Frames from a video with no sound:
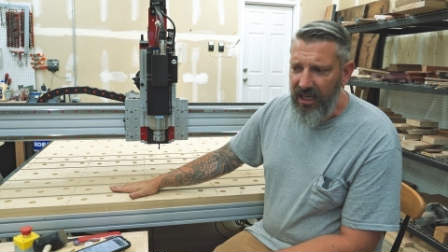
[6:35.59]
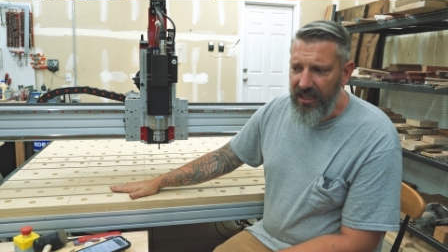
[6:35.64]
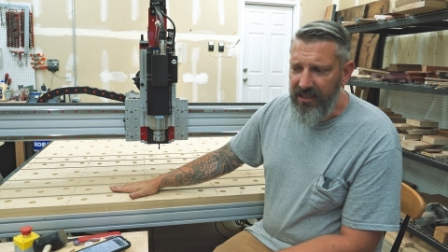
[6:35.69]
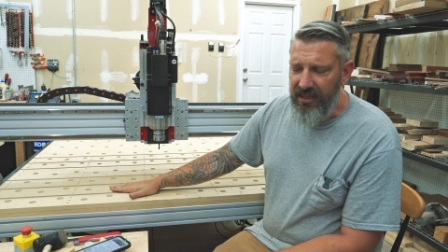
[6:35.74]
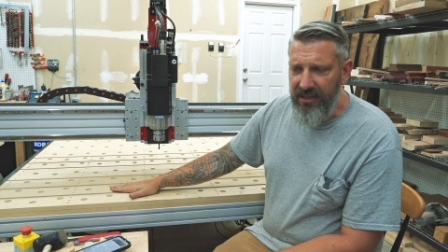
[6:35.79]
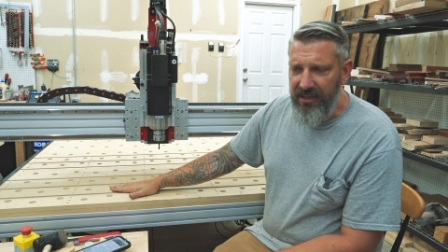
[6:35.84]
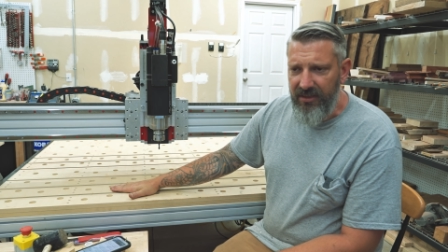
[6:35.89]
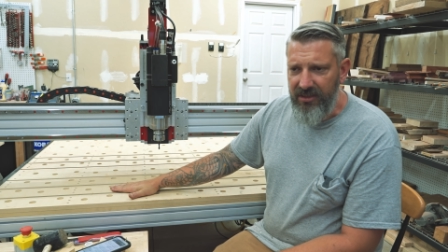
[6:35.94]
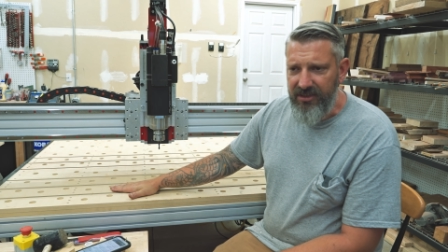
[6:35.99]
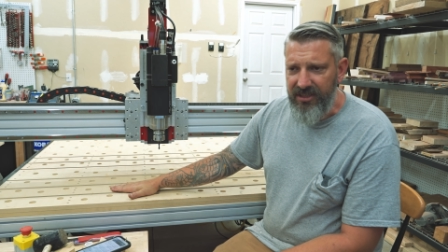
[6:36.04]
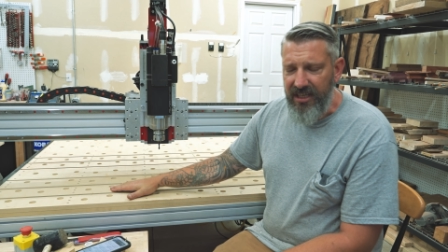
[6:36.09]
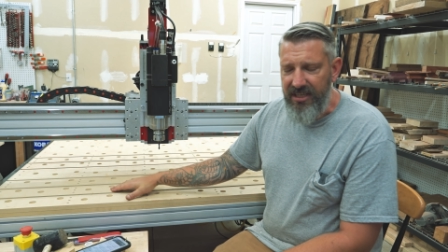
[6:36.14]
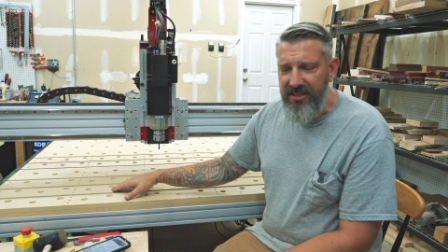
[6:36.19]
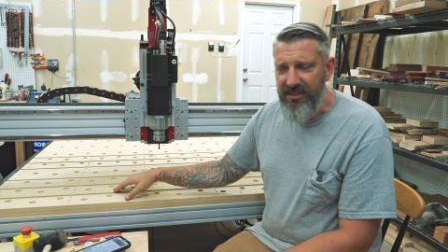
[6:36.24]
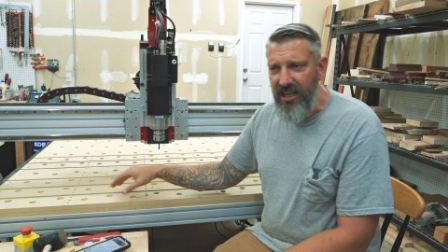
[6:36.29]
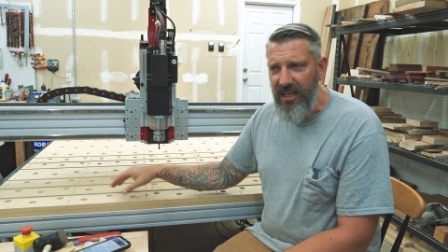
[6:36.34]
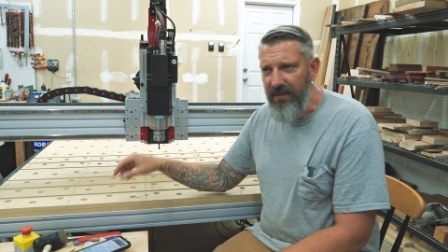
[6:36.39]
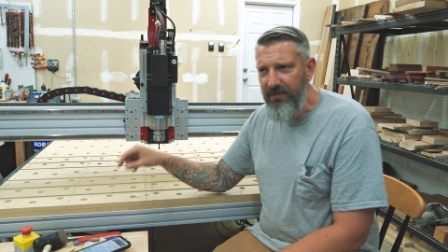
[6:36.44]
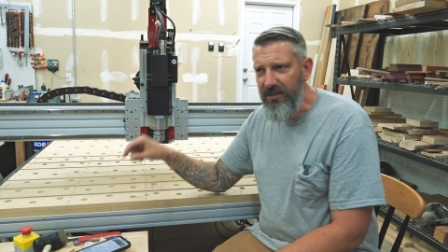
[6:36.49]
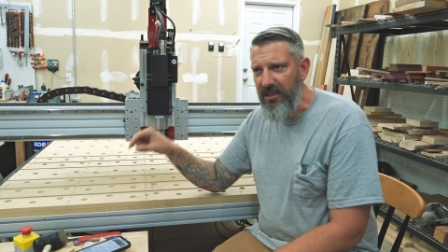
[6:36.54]
and then there's a
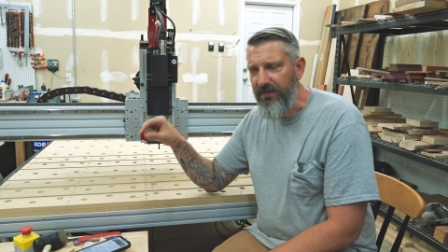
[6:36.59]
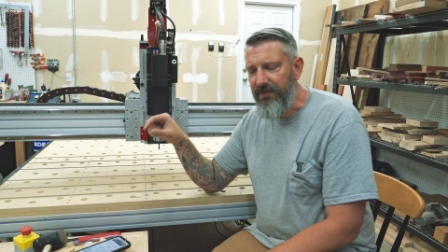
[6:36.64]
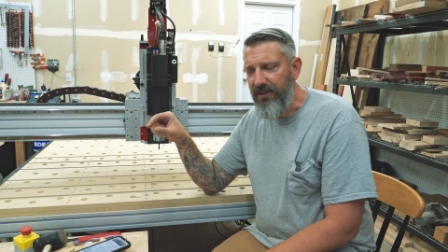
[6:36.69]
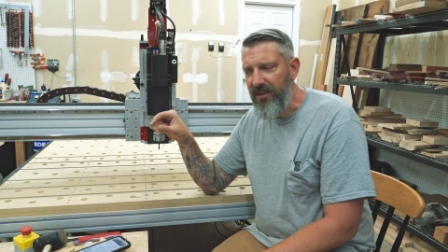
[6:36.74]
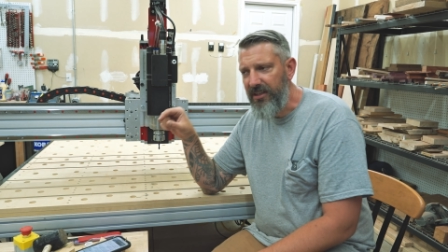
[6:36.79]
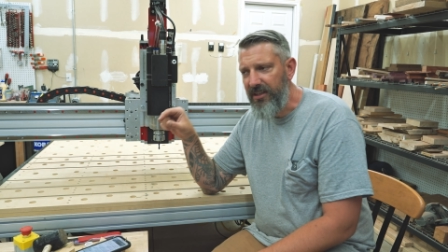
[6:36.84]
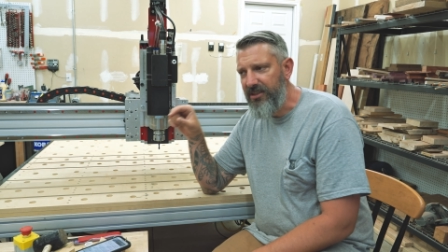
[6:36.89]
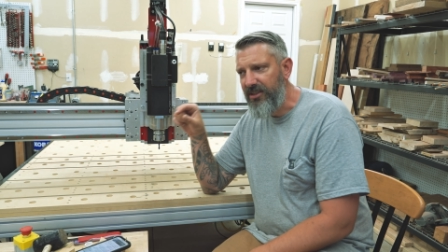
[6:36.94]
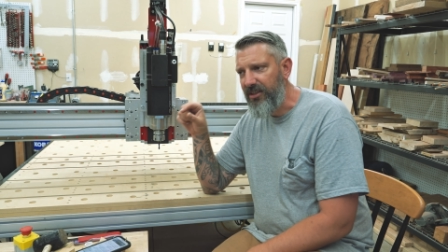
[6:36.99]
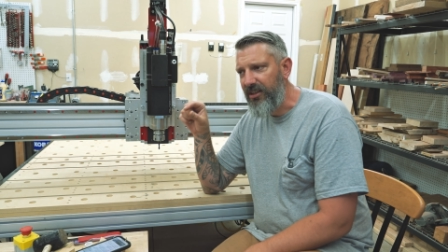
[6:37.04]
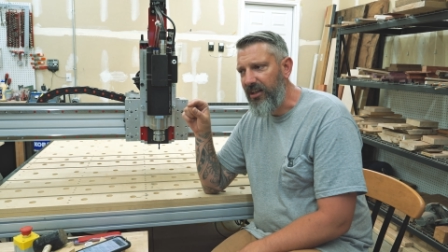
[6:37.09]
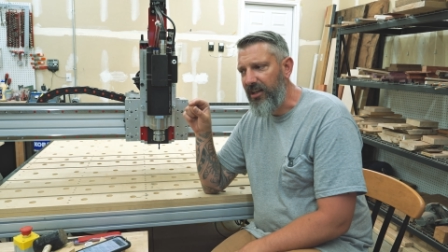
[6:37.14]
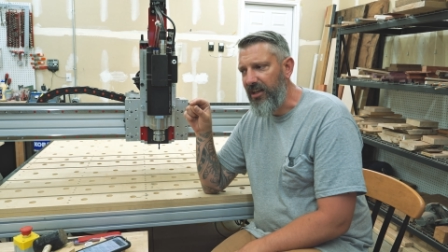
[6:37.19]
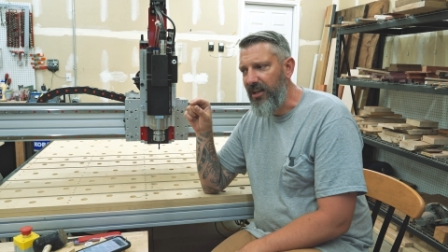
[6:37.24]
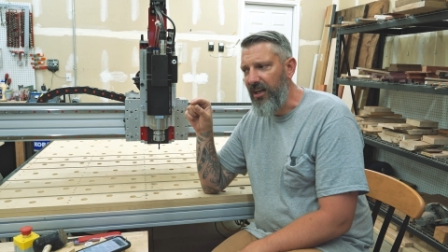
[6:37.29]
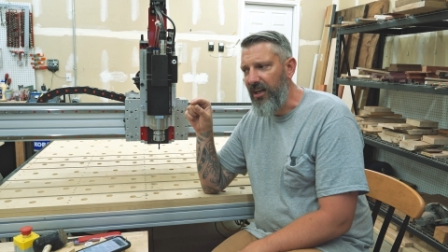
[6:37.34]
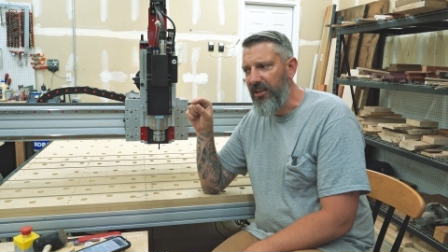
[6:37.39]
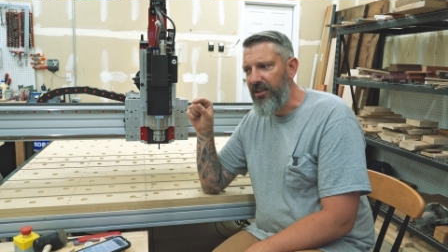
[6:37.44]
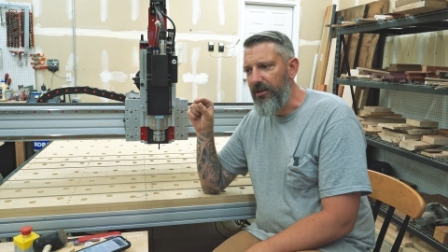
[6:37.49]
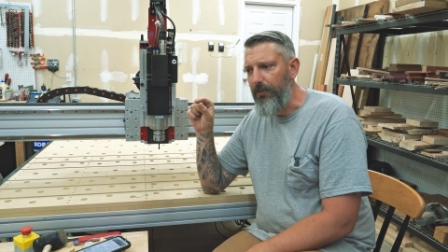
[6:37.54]
safety feature on, on,